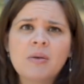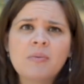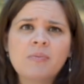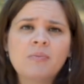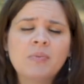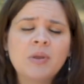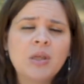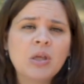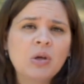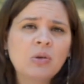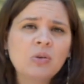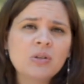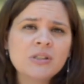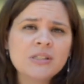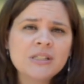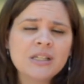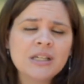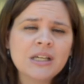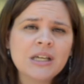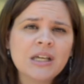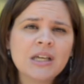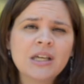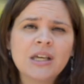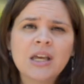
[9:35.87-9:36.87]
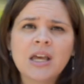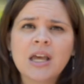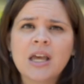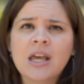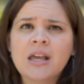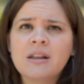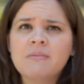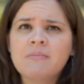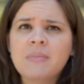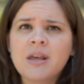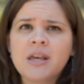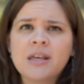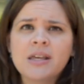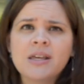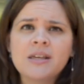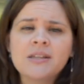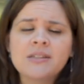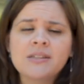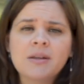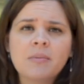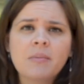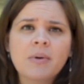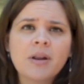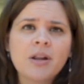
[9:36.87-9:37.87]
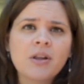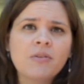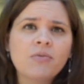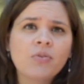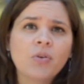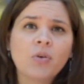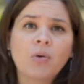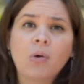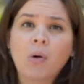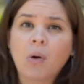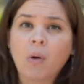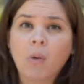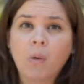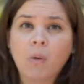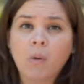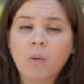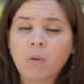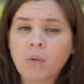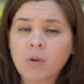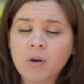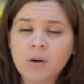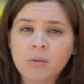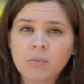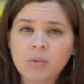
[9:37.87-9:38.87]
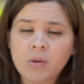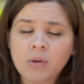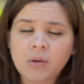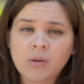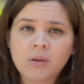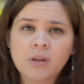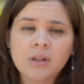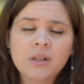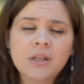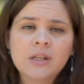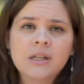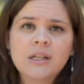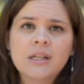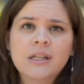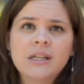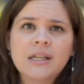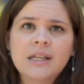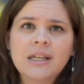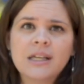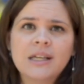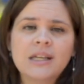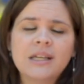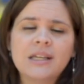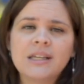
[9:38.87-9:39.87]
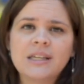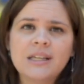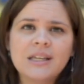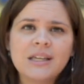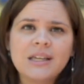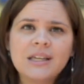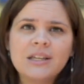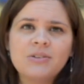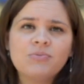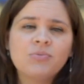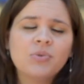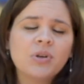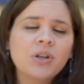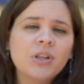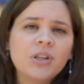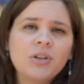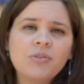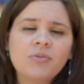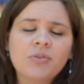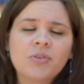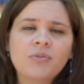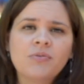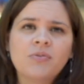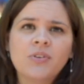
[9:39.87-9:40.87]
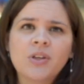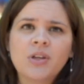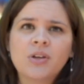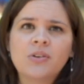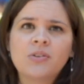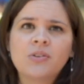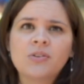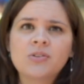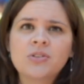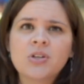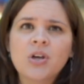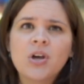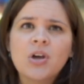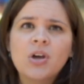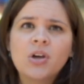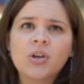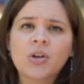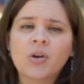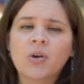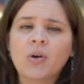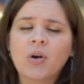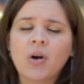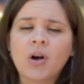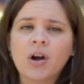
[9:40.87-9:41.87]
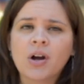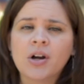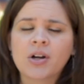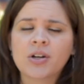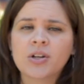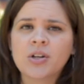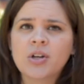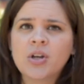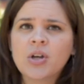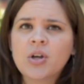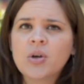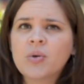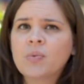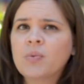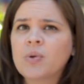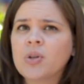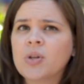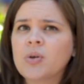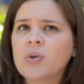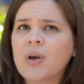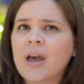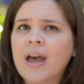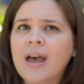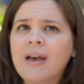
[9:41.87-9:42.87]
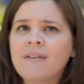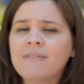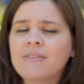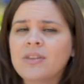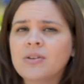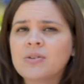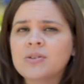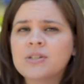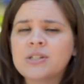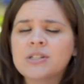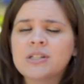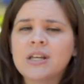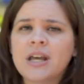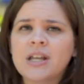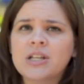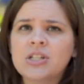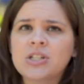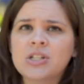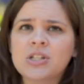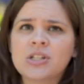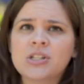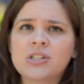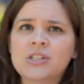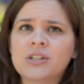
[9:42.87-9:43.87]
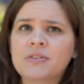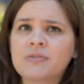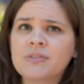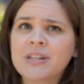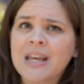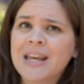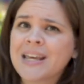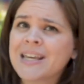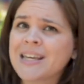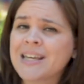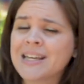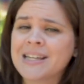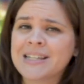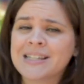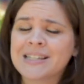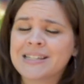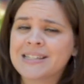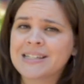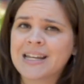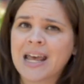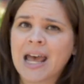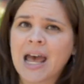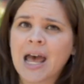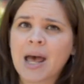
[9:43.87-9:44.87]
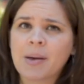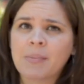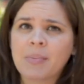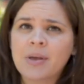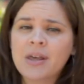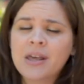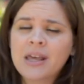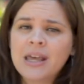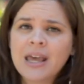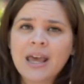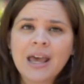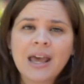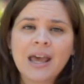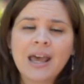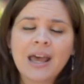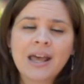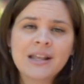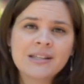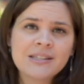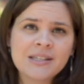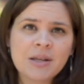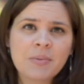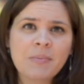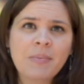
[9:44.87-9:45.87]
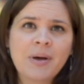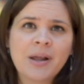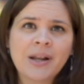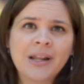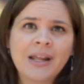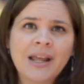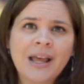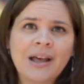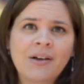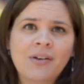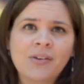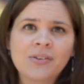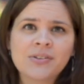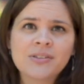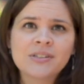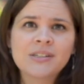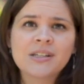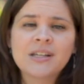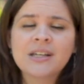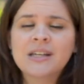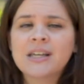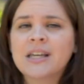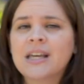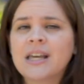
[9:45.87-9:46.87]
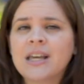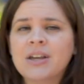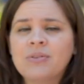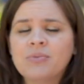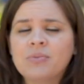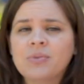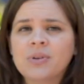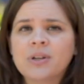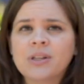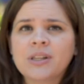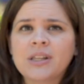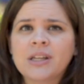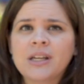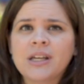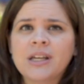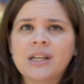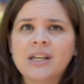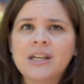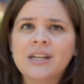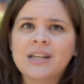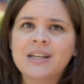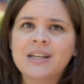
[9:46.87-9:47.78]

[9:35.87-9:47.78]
guilting, and making somebody feel horrible, it really reveals your heart. When you have those intentions of taking a stab at somebody else, it really